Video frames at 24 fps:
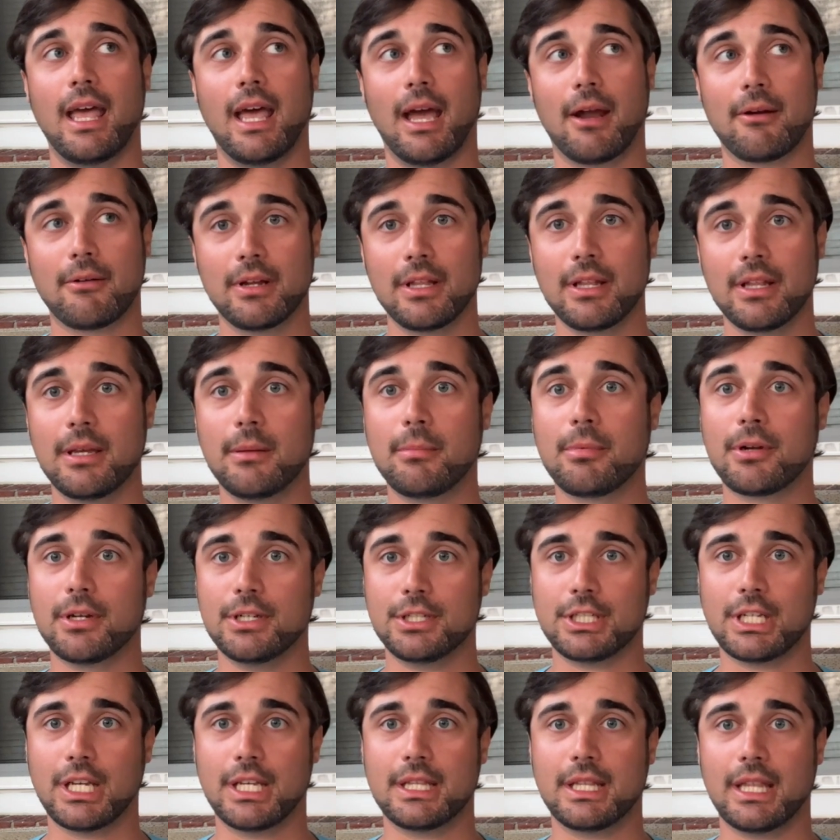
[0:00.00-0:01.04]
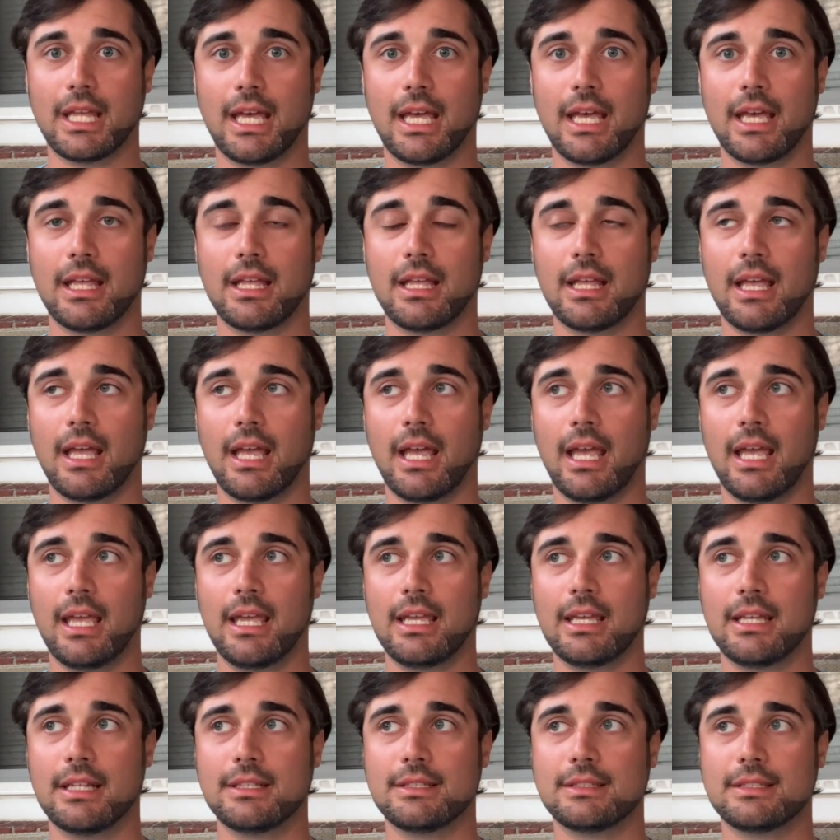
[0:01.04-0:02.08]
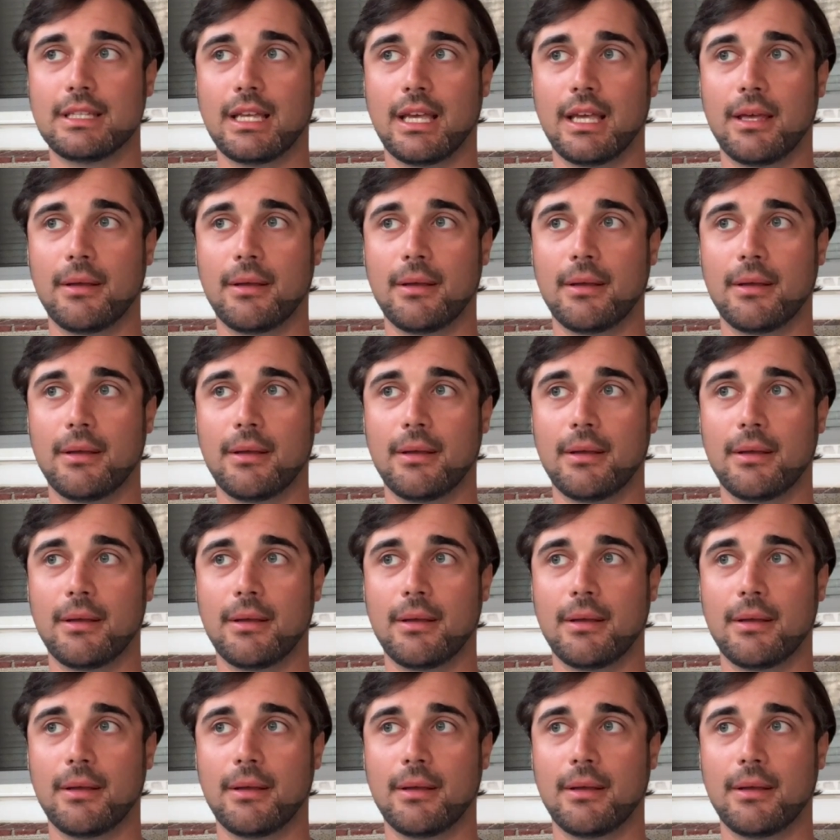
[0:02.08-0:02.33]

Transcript: I really appreciate that. And,